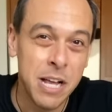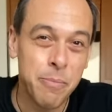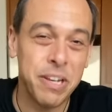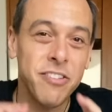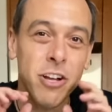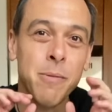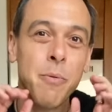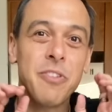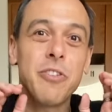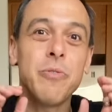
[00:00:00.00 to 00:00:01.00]
But let's talk about
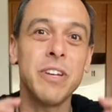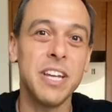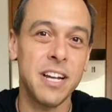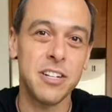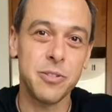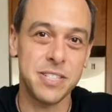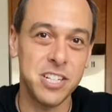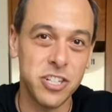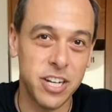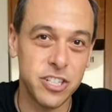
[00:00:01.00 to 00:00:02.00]
what's unique to
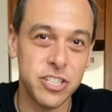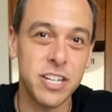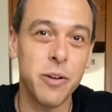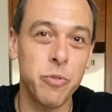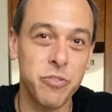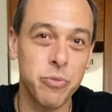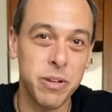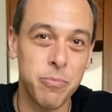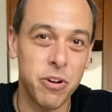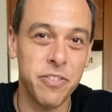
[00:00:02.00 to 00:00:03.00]
Ascension Legends and what's
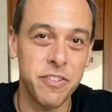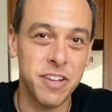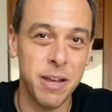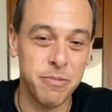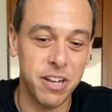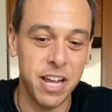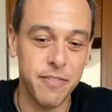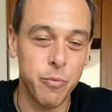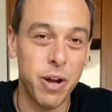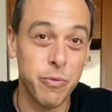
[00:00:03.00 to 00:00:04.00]
really brought this game to life
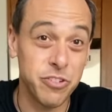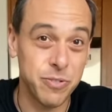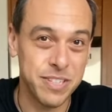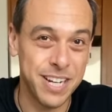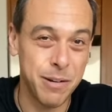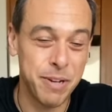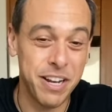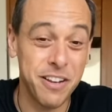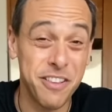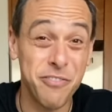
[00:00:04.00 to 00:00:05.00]
and why we're so excited about
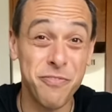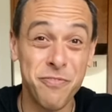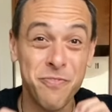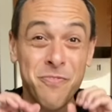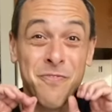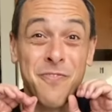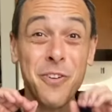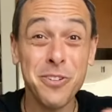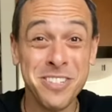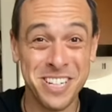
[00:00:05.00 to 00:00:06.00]
it. The
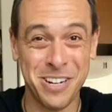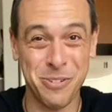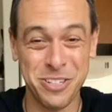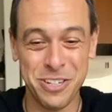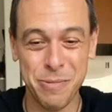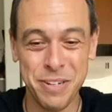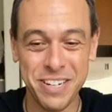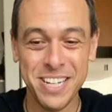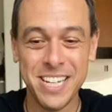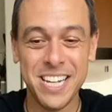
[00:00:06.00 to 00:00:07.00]
first thing I want to talk
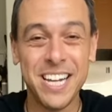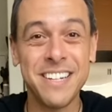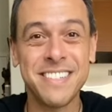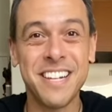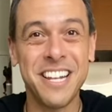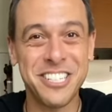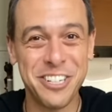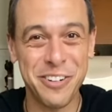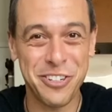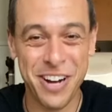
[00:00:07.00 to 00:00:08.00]
about is the
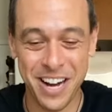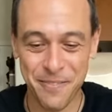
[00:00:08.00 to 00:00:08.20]
Legendary track.